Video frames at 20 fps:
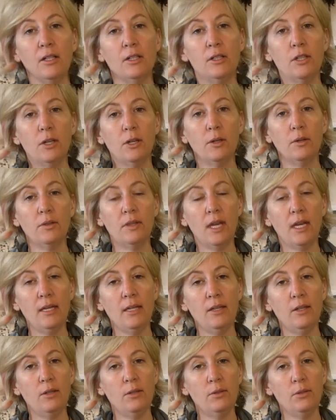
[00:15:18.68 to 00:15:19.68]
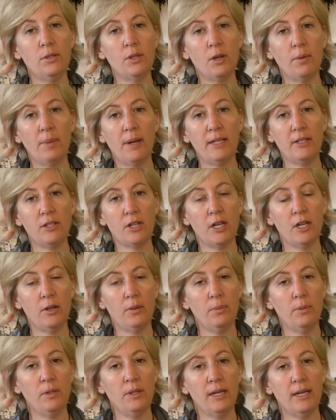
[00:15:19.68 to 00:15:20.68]
So thank you so much. I
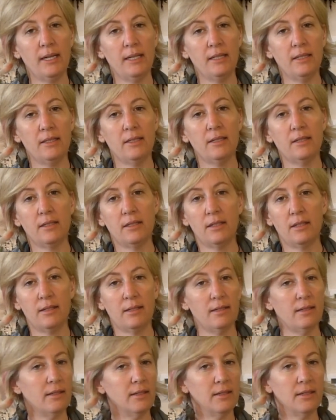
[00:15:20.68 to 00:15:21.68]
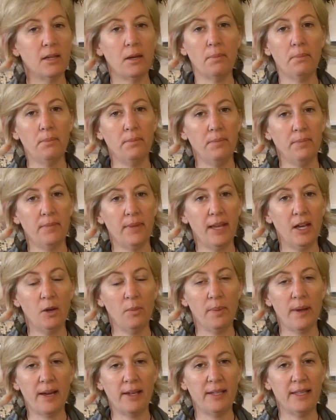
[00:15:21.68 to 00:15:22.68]
hope you got some
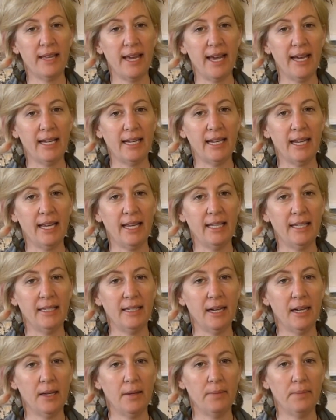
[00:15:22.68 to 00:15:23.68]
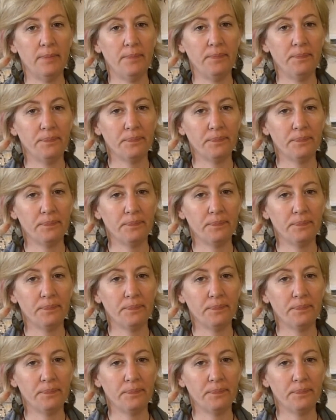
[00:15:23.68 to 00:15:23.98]
help out of that, and um,